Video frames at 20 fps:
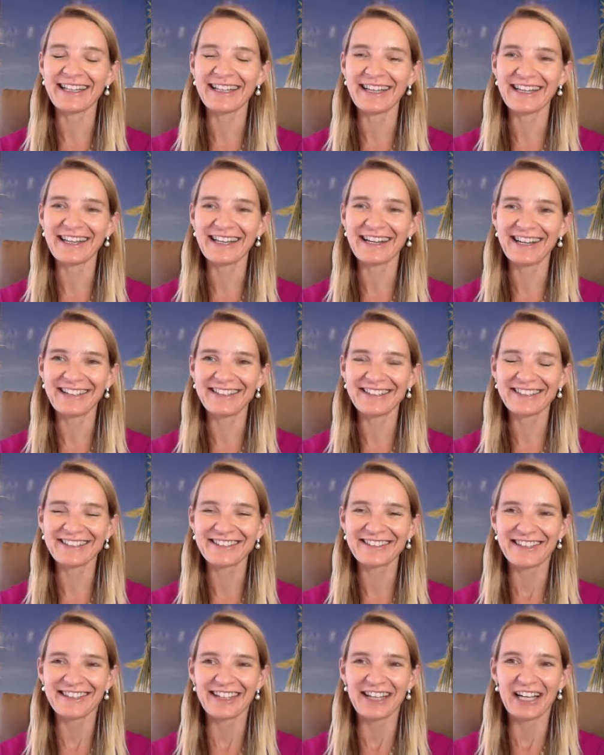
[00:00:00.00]
And
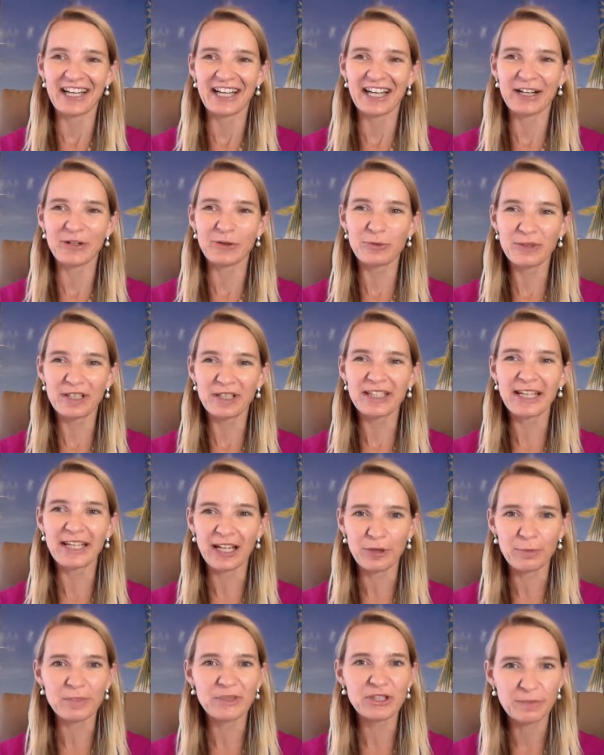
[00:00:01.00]
it really
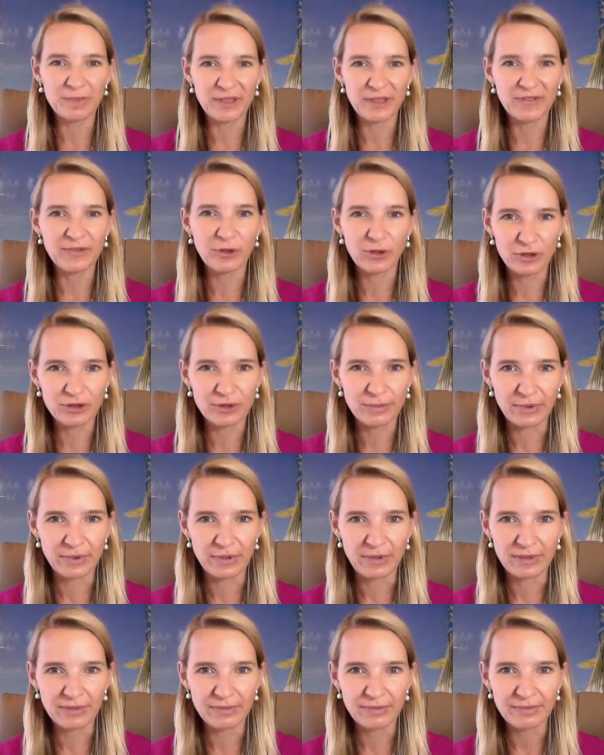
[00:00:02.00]
helped me to be
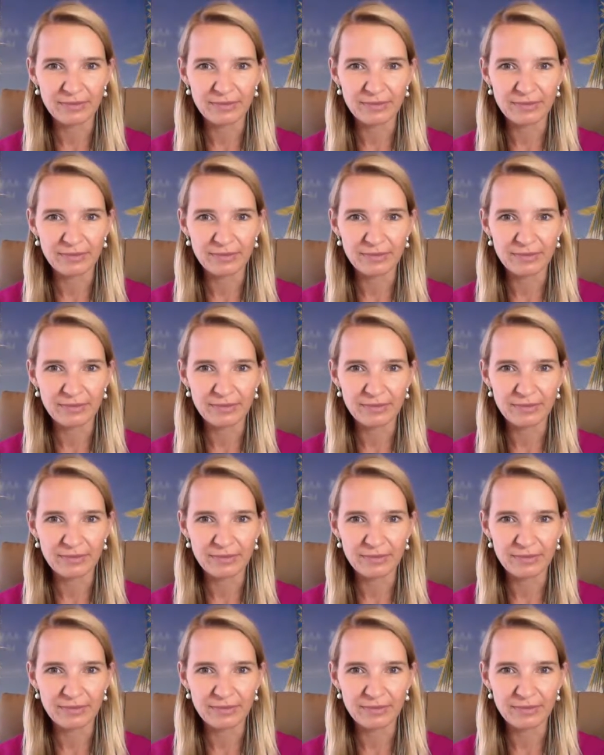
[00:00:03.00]
vulnerable